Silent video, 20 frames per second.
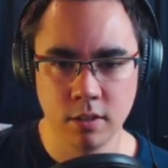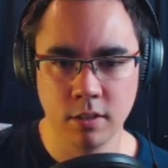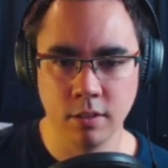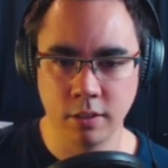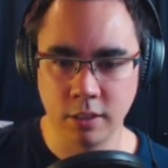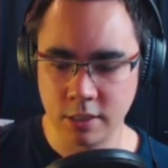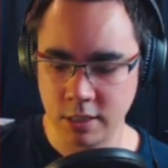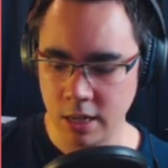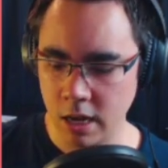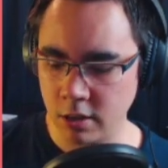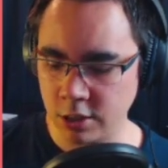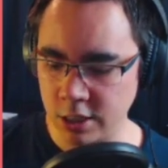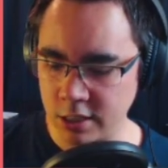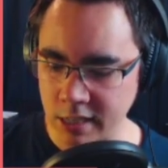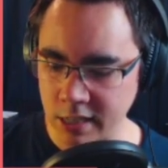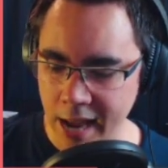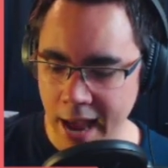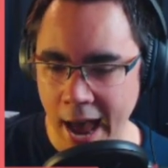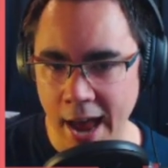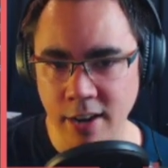Because that'll just
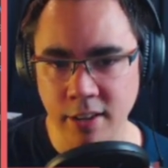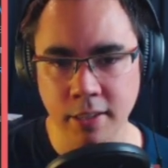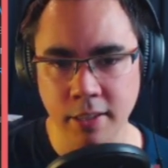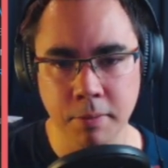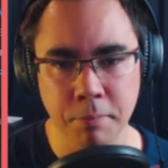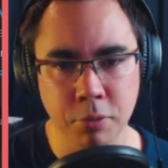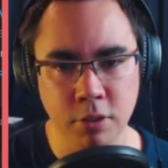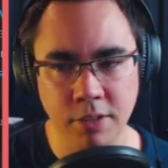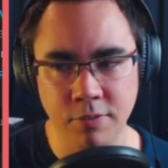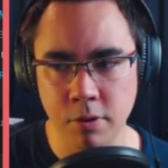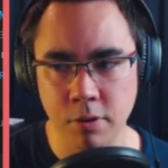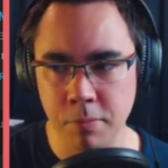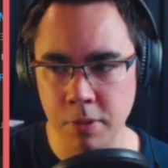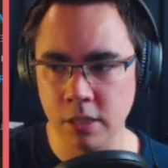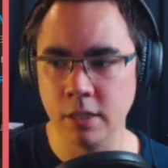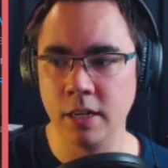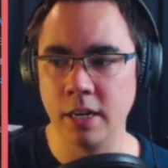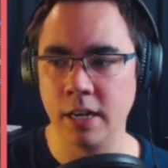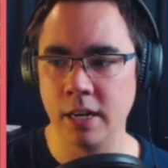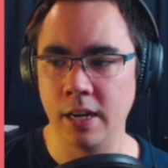add to the
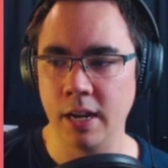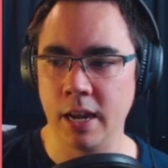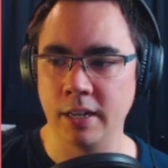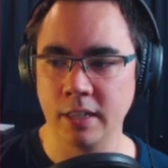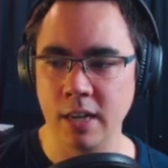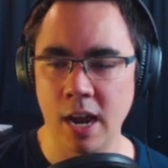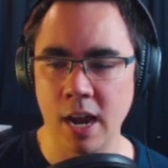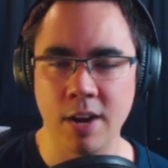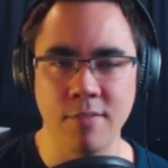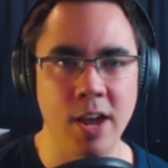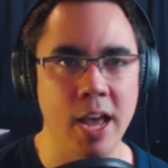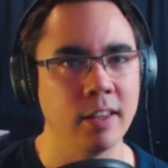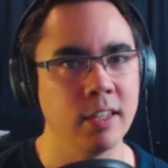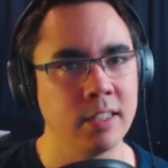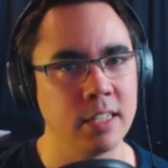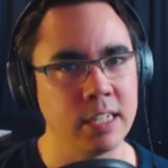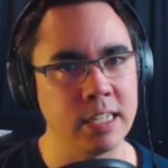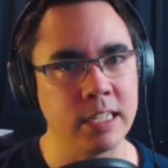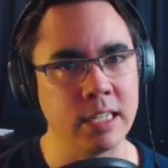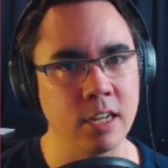believability and kind of add the
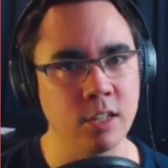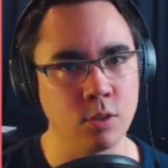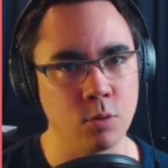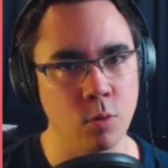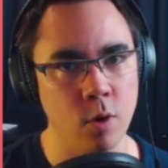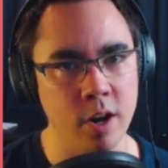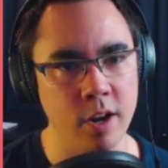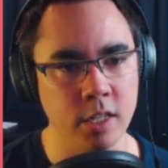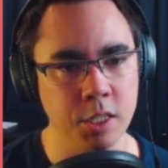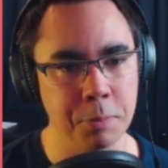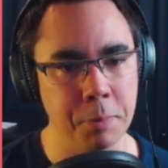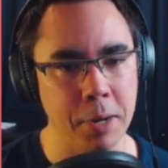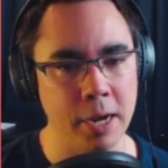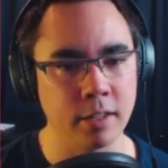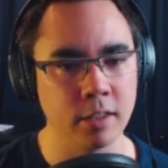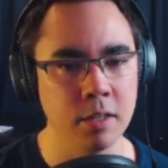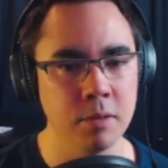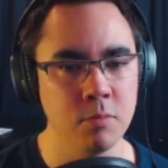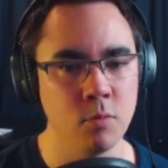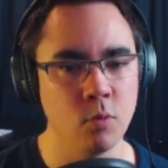details where you expect
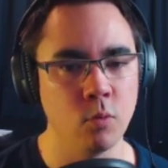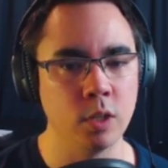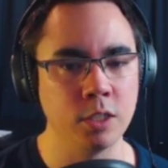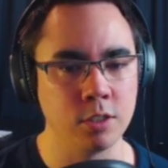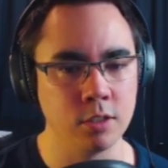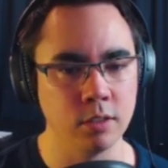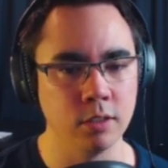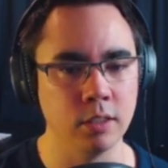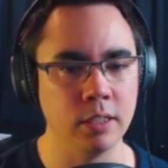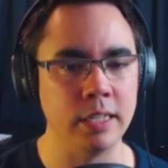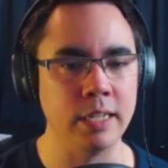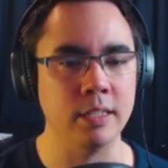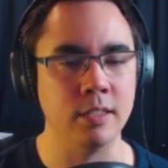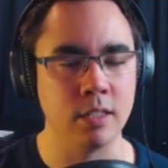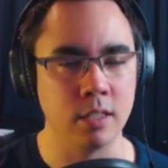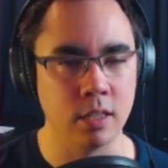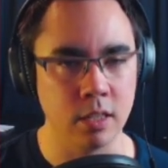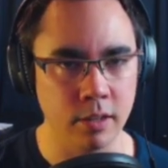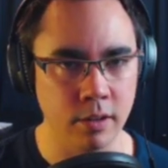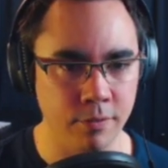them, which
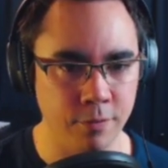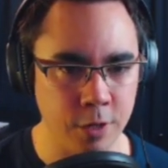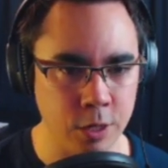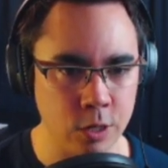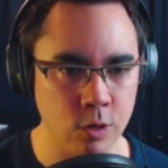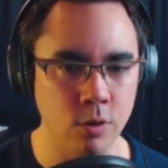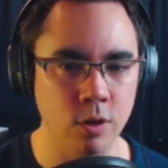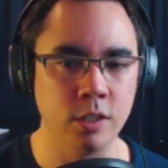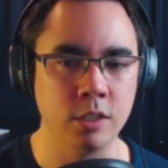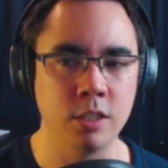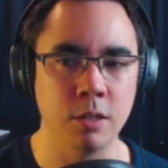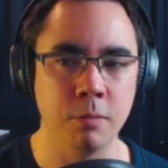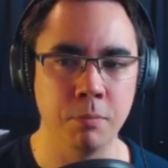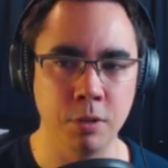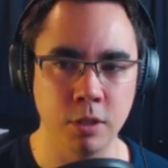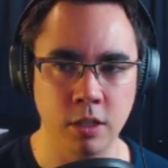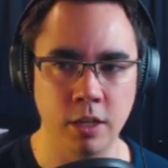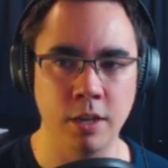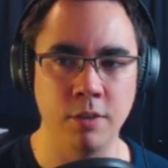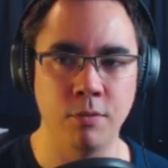leads the viewer to
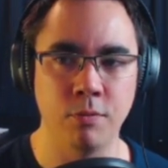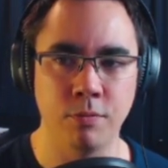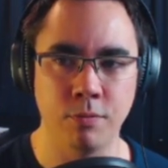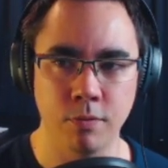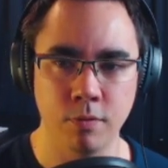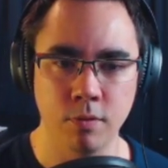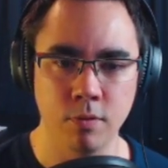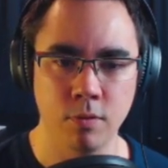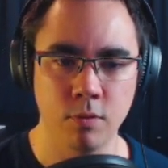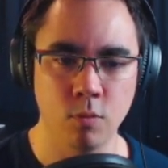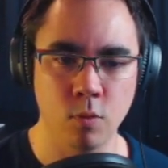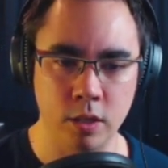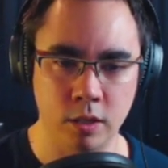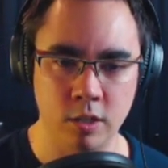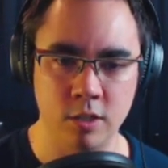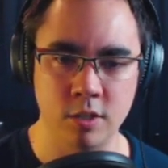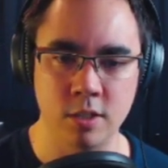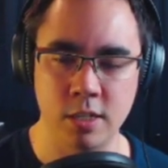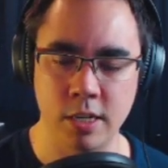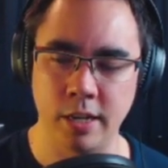believe what
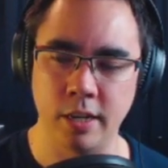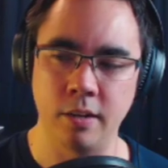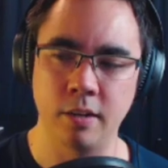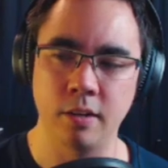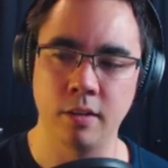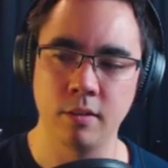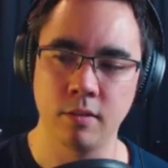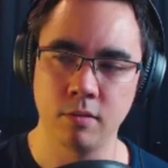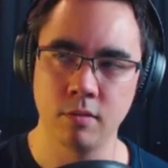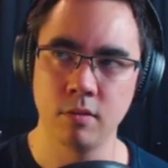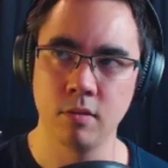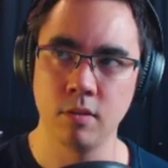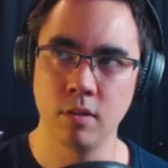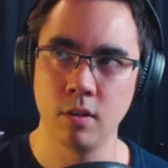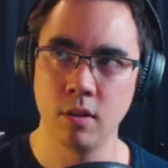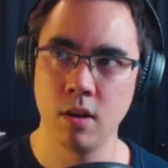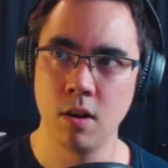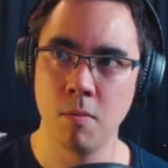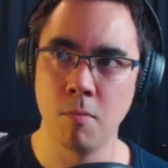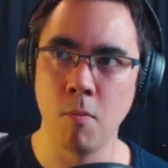they're seeing
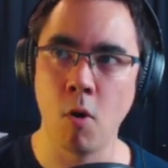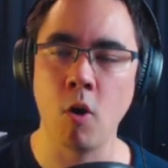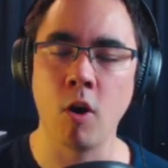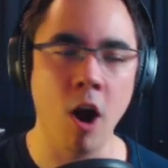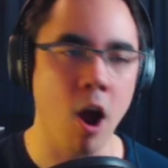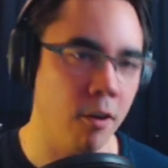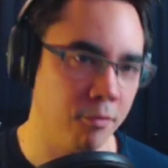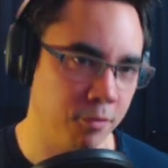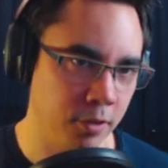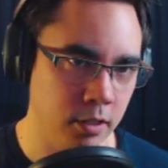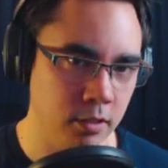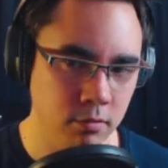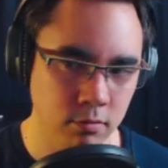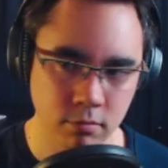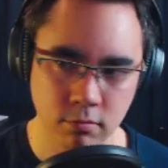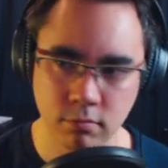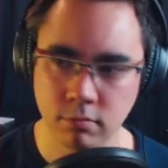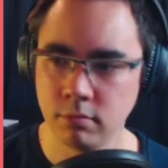more often.